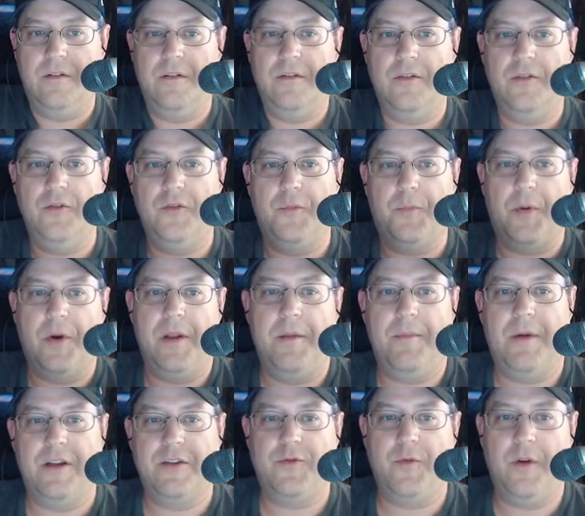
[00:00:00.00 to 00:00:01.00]
who's pretty
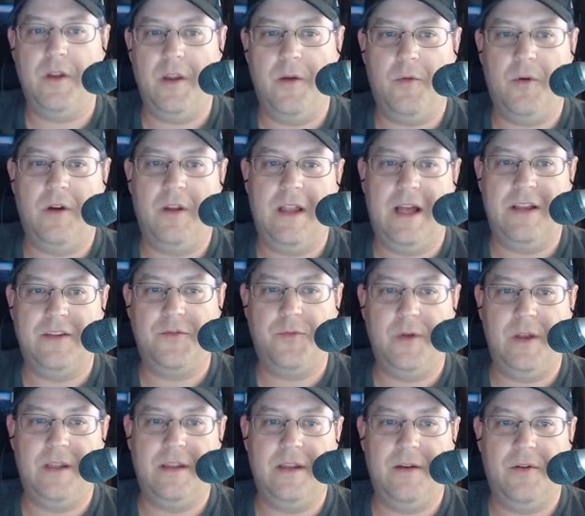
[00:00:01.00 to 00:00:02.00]
much where they were last
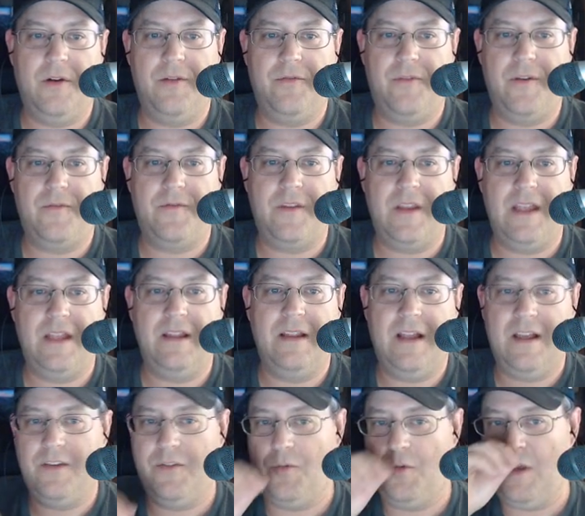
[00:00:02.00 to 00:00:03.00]
week. They were at 15
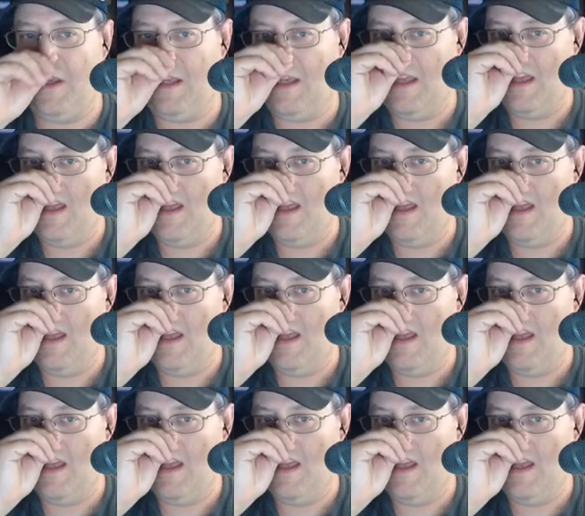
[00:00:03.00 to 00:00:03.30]
last week.